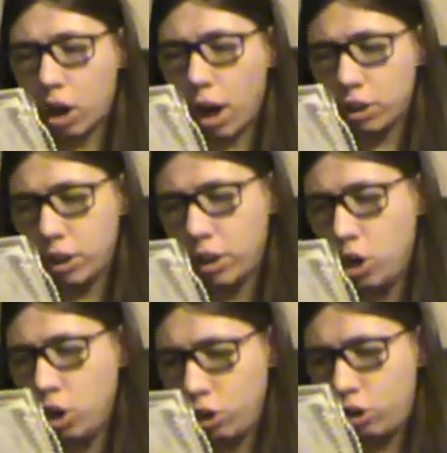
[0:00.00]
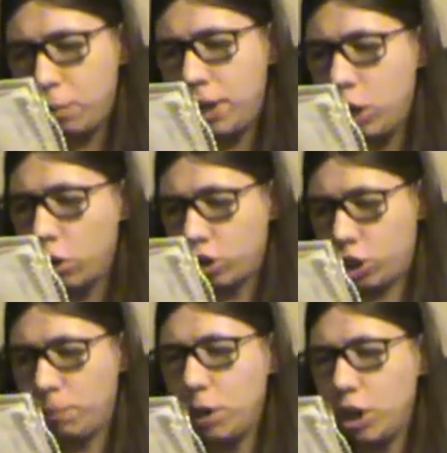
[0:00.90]
content in the YouTube Heroes
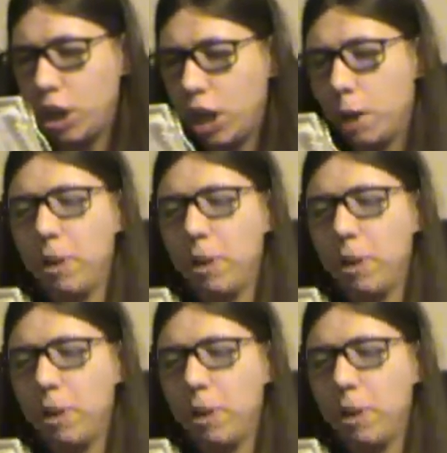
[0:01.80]
community,